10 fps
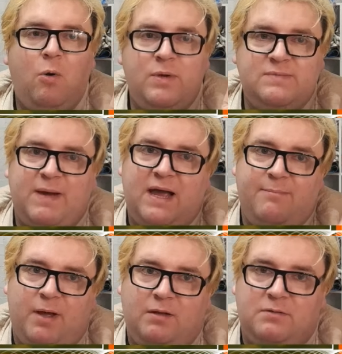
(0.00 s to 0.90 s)
Always
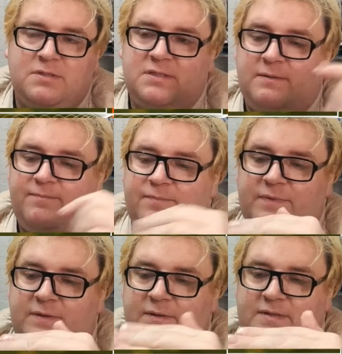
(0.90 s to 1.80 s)
buy bolt,
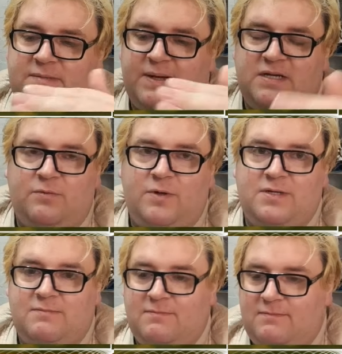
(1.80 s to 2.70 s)
depending
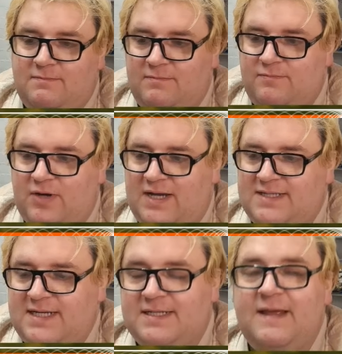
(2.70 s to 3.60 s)
on what
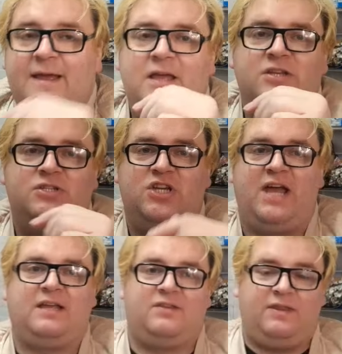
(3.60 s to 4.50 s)
price is.
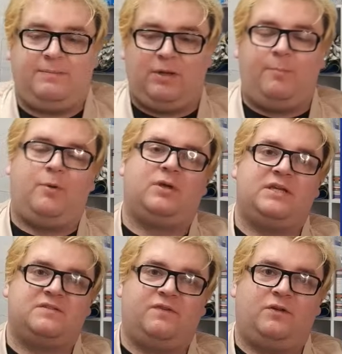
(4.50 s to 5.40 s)
Check the little
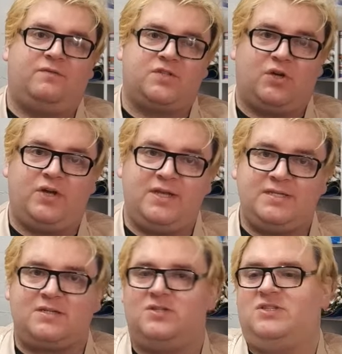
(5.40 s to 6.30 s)
buckets full of
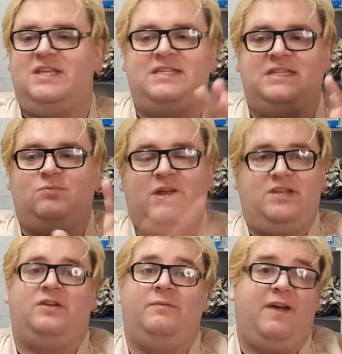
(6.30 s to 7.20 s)
toys, because this
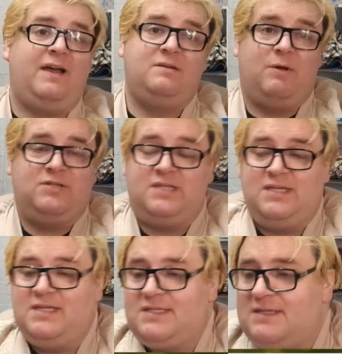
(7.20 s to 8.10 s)
is where you're going to find
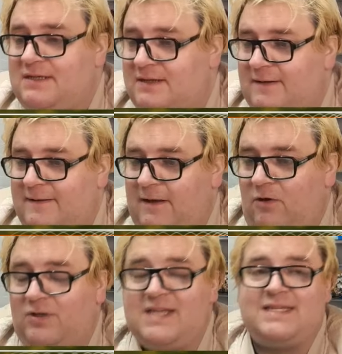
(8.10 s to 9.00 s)
most of these,
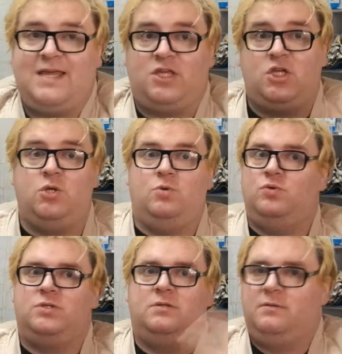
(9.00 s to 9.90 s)
unless like they're
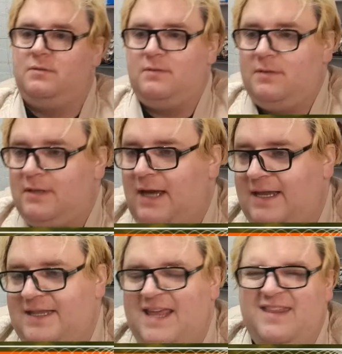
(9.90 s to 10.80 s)
huge,
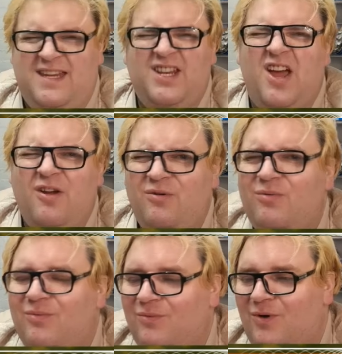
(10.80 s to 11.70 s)
and then they
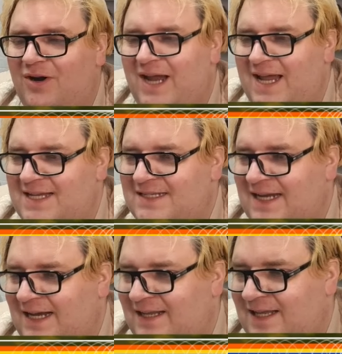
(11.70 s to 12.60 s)
know what it
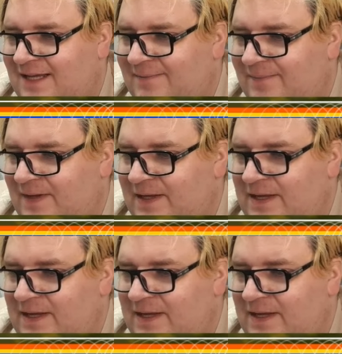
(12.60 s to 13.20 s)
is, kind of thing.